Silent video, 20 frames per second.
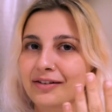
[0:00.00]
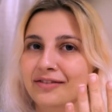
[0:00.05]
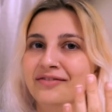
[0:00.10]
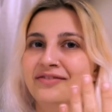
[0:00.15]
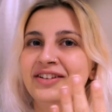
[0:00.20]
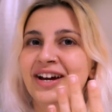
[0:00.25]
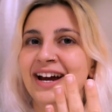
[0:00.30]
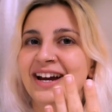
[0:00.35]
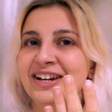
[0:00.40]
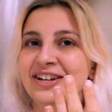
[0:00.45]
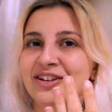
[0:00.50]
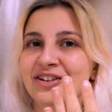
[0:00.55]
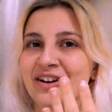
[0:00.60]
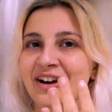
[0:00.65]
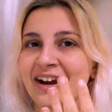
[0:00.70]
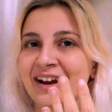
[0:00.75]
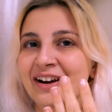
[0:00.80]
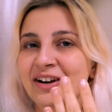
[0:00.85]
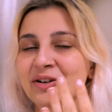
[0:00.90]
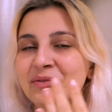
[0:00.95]
of dyeing your
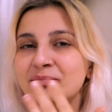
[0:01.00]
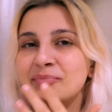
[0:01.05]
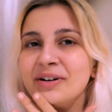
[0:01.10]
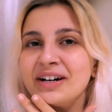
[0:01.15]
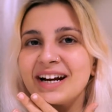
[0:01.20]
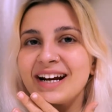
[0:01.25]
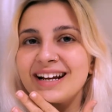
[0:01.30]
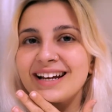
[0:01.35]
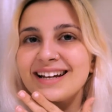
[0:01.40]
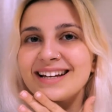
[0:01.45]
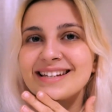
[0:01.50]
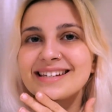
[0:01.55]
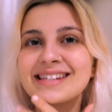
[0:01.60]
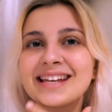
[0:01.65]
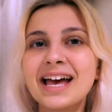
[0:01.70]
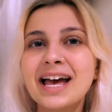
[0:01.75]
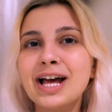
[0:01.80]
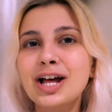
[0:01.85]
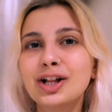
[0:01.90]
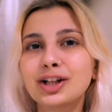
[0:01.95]
hair, but I guess
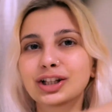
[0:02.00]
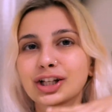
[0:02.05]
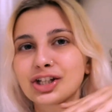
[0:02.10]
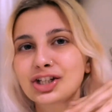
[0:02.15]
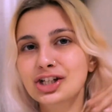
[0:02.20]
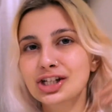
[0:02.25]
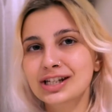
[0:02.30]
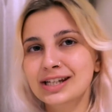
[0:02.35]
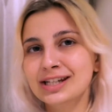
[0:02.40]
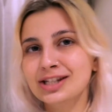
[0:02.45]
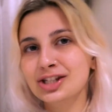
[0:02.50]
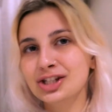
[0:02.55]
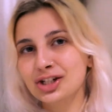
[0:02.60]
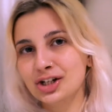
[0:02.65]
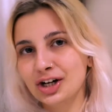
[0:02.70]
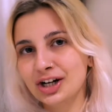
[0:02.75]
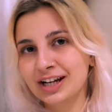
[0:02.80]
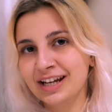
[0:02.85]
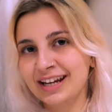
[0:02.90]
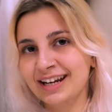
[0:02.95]
let's just get
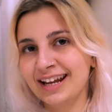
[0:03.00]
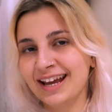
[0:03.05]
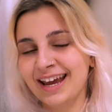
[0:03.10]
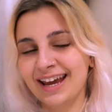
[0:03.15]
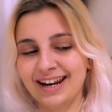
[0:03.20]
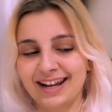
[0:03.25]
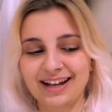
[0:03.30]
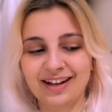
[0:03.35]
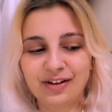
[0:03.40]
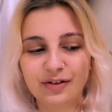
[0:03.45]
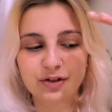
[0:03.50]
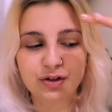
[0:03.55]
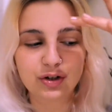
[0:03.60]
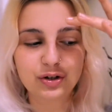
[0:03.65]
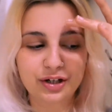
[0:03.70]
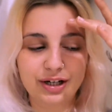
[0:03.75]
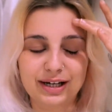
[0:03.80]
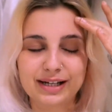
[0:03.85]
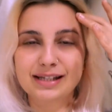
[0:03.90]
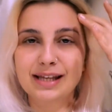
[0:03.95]
started and I'll show
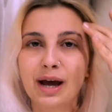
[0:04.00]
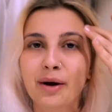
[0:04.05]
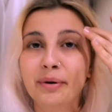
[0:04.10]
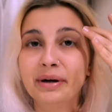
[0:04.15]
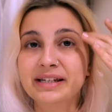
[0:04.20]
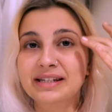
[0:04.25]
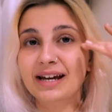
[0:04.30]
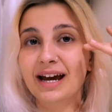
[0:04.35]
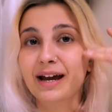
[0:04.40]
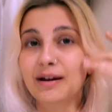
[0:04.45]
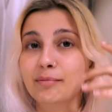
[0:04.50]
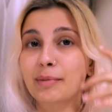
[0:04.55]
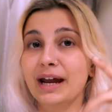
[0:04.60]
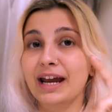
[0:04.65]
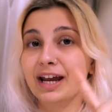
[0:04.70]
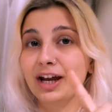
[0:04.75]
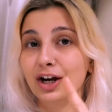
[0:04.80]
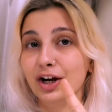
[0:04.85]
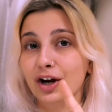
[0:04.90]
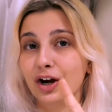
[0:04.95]
you guys how I dye my
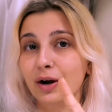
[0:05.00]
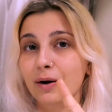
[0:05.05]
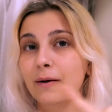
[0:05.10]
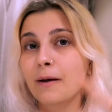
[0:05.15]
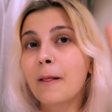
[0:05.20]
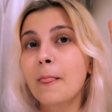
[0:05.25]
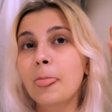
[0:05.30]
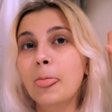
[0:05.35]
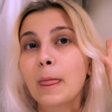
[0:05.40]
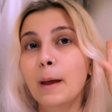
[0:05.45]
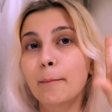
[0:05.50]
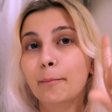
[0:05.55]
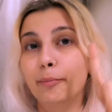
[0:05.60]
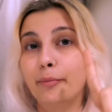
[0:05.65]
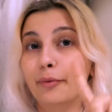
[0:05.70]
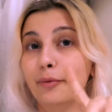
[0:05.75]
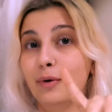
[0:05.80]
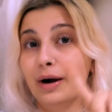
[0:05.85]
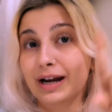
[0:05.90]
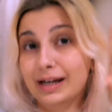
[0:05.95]
hair
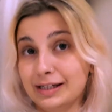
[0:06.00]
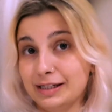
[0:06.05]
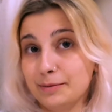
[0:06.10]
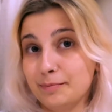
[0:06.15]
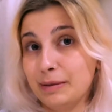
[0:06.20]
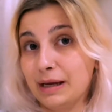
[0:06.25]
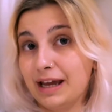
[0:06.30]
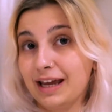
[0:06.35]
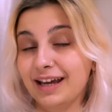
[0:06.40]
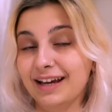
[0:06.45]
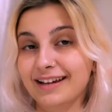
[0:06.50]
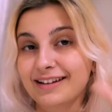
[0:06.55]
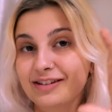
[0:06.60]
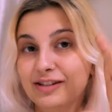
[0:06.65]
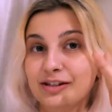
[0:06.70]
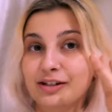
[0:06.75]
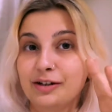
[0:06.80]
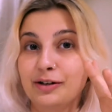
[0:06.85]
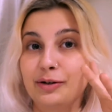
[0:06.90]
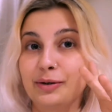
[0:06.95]
bright pink.
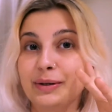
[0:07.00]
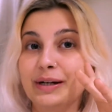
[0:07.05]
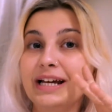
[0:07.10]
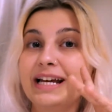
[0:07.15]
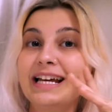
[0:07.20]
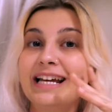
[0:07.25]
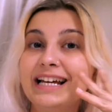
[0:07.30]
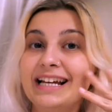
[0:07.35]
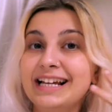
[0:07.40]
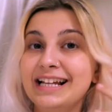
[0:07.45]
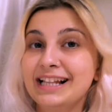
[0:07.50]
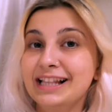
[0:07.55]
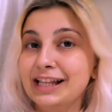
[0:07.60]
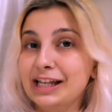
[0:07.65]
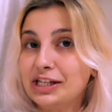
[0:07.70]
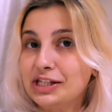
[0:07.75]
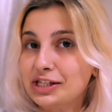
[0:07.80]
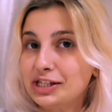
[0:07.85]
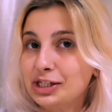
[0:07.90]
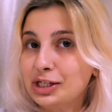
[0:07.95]
So
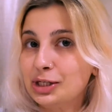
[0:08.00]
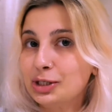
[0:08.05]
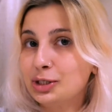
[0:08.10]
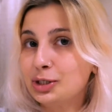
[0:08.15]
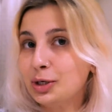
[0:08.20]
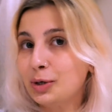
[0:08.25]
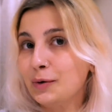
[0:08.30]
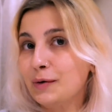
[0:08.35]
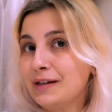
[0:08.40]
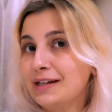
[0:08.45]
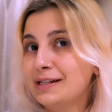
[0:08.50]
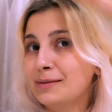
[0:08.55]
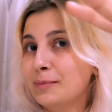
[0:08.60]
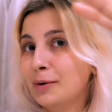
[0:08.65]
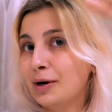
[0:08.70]
let's show this